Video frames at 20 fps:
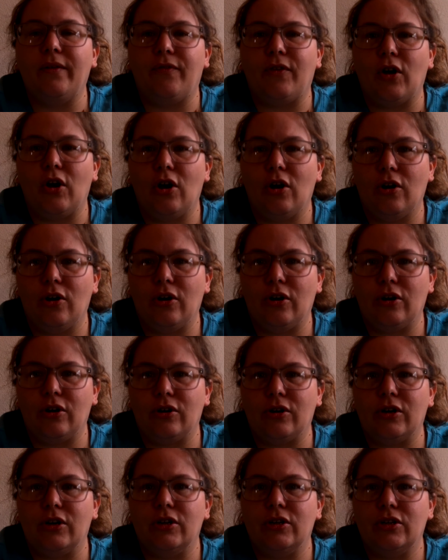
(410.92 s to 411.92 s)

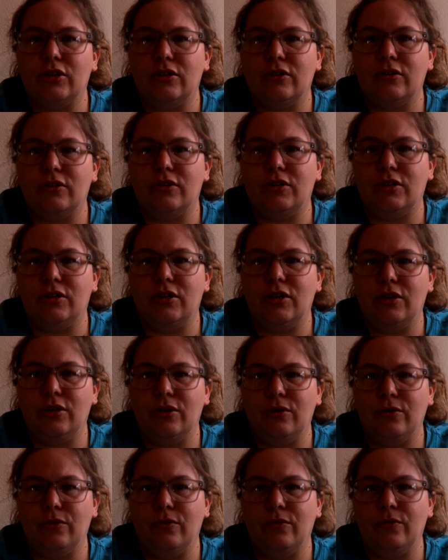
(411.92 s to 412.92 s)
her
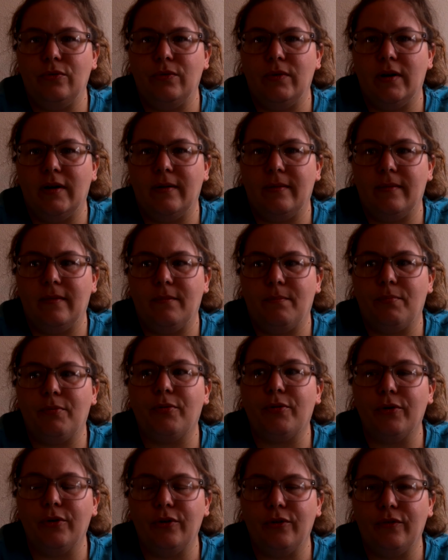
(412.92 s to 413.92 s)
to
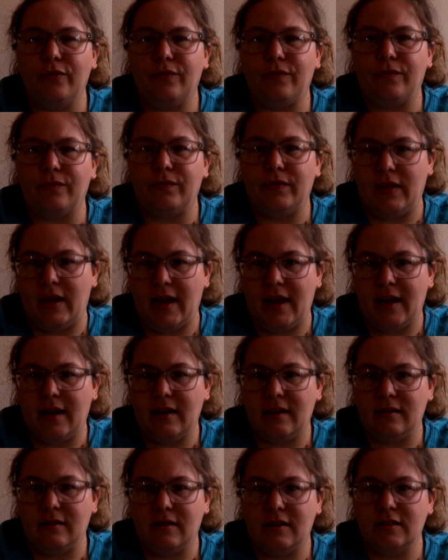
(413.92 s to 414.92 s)
prove that,
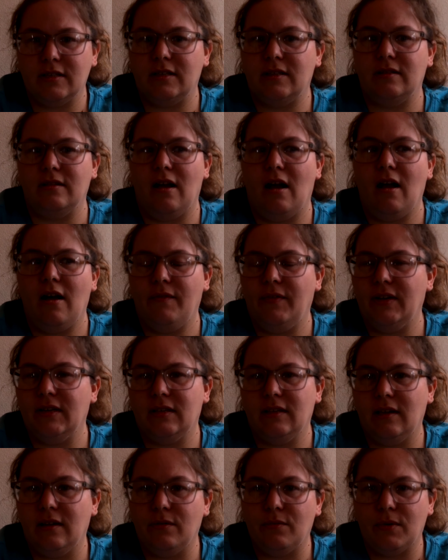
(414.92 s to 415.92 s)
because
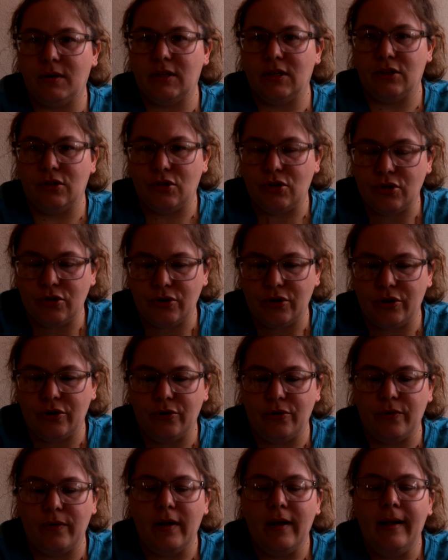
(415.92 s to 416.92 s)
obviously it wasn't
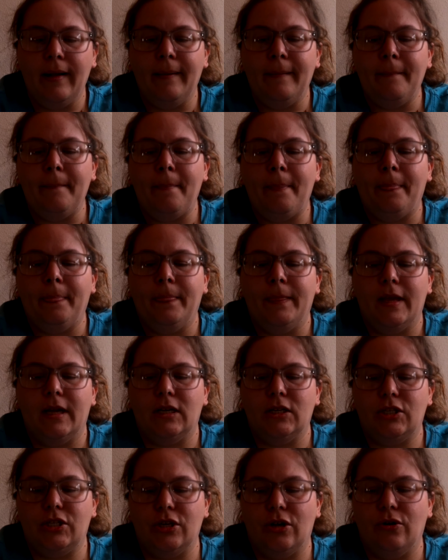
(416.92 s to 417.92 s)
true.
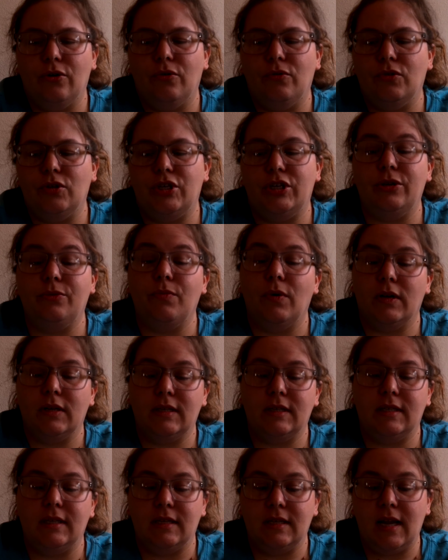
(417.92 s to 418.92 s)
So she was
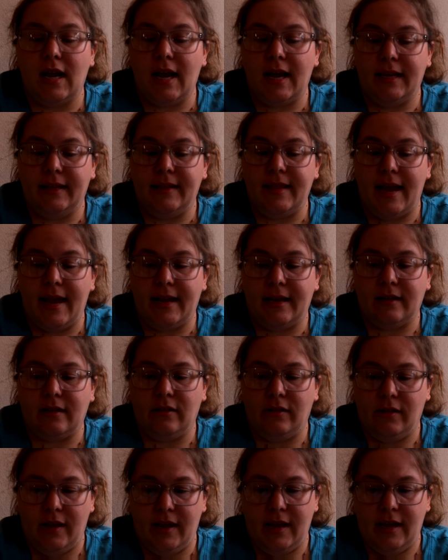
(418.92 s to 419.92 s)
denied that
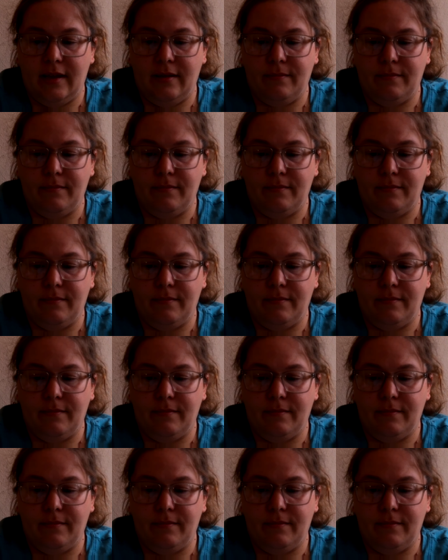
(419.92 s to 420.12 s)
claim.